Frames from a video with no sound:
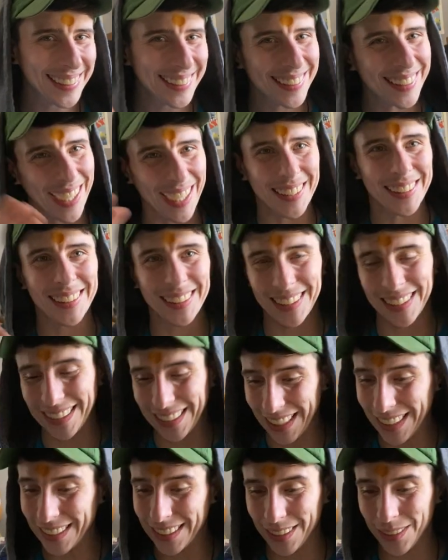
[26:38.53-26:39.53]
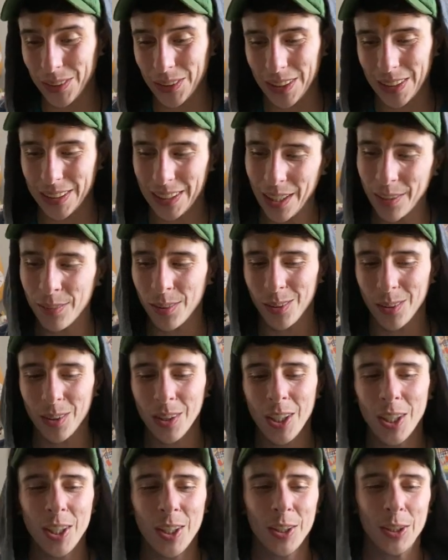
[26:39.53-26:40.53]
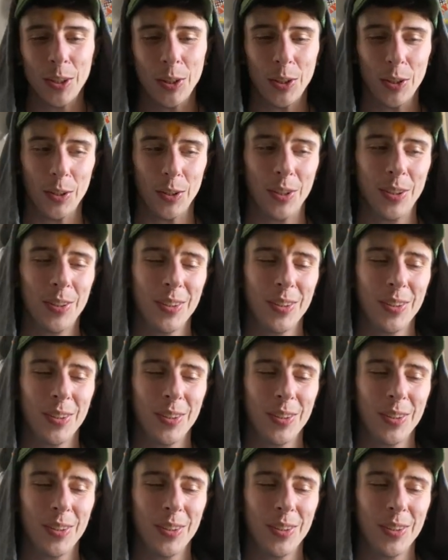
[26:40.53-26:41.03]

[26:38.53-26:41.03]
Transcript: Constantly dancing with the devil, you're